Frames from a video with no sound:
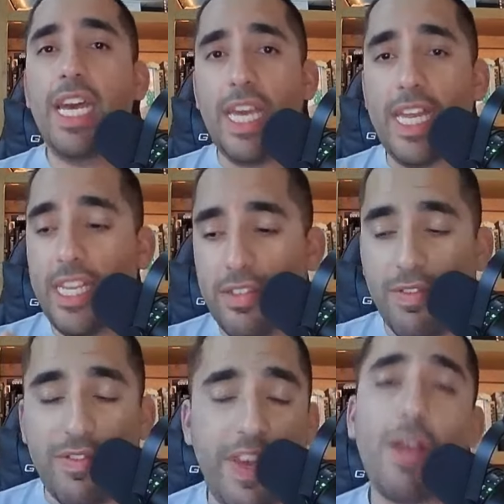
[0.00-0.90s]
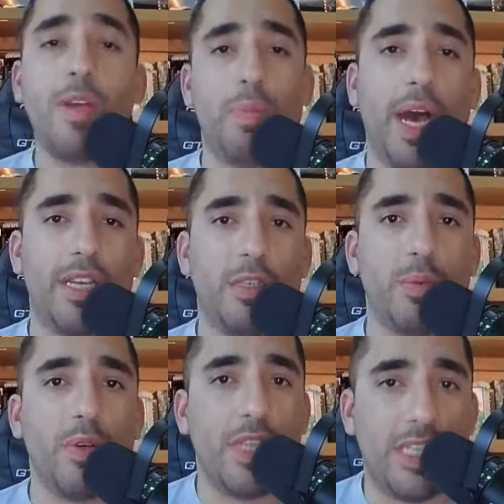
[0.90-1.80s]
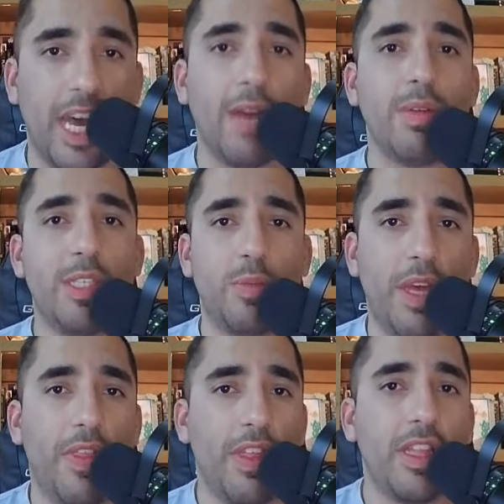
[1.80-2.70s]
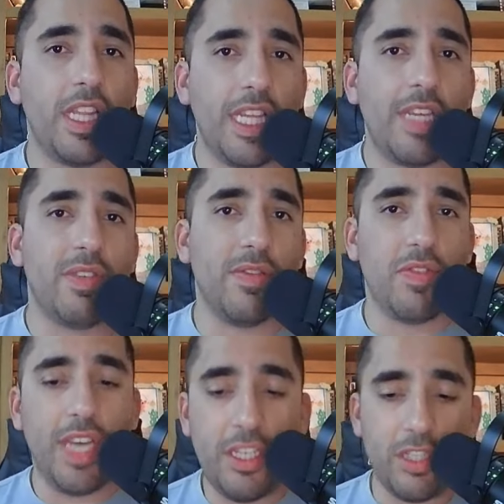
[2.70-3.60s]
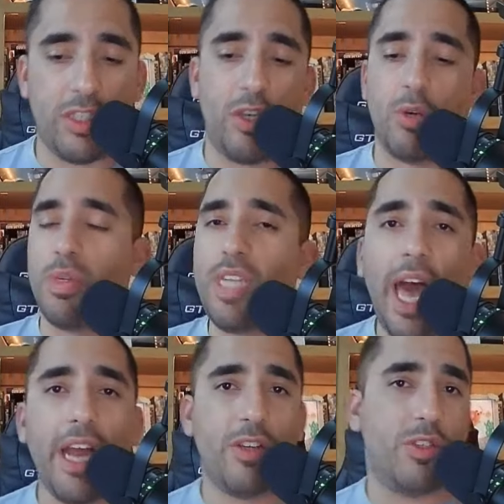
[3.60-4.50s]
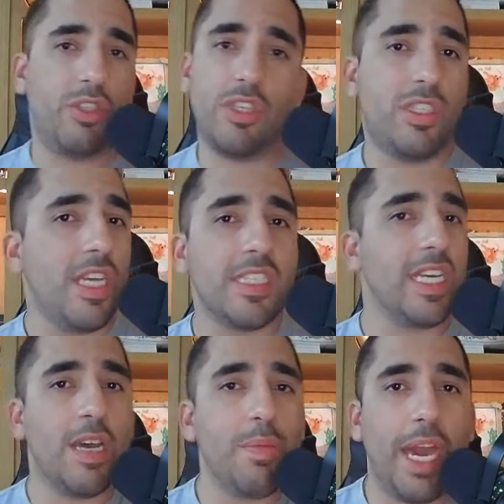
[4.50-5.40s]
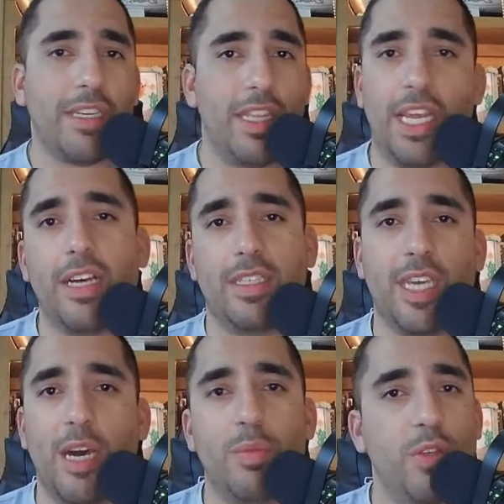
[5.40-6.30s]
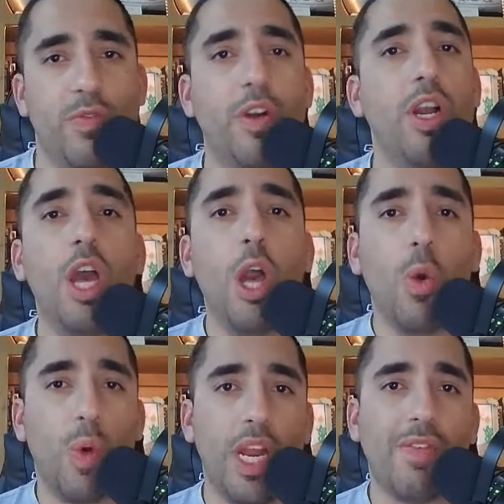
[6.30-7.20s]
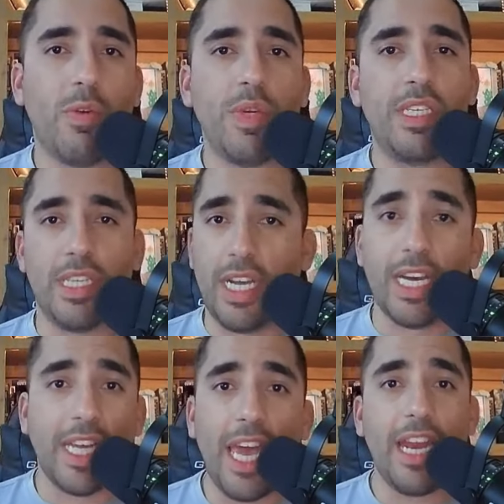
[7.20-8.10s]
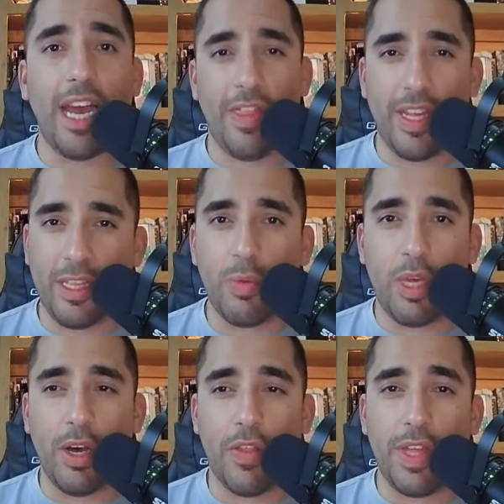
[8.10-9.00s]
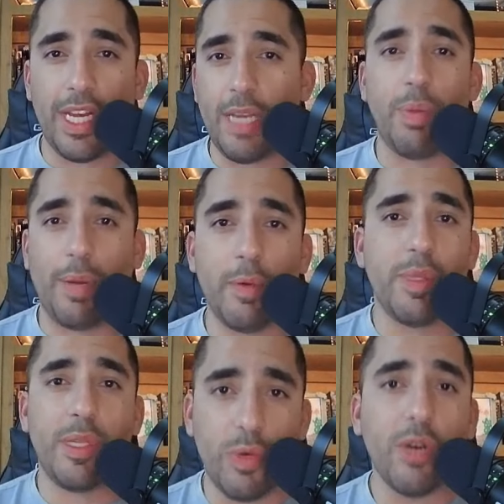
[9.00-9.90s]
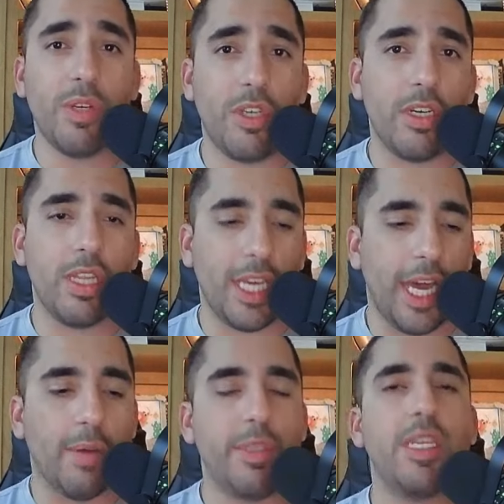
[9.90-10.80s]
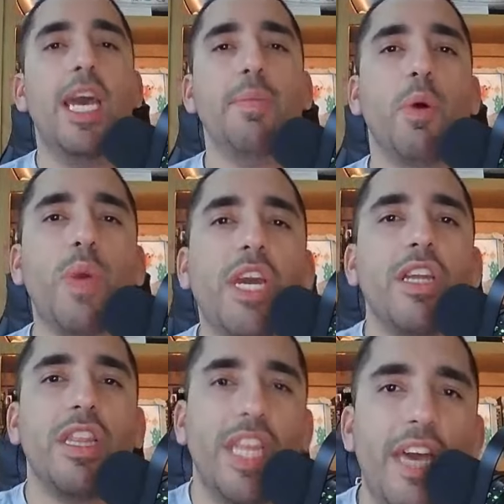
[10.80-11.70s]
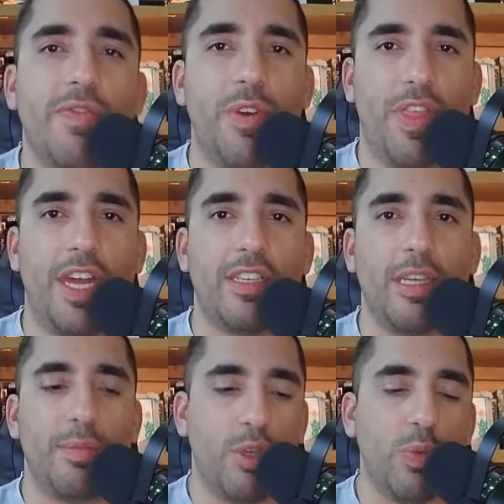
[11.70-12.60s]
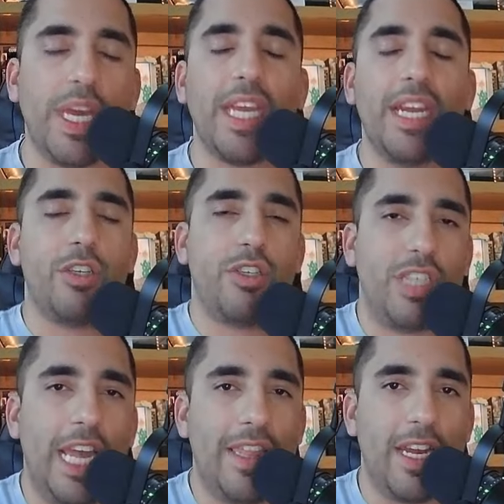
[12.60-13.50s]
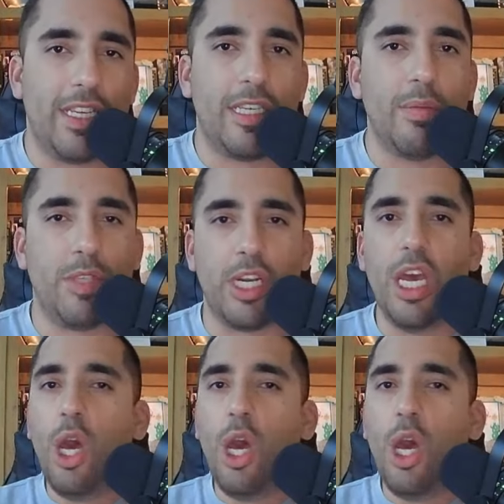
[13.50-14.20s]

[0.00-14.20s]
It is very possible that Tyron Smith leaves in free agency or retires or just doesn't come back to the Dallas Cowboys for whatever reason. Again, I think that we all think he probably will return to the Cowboys, but we could live with that assumption. We can understand that assumption.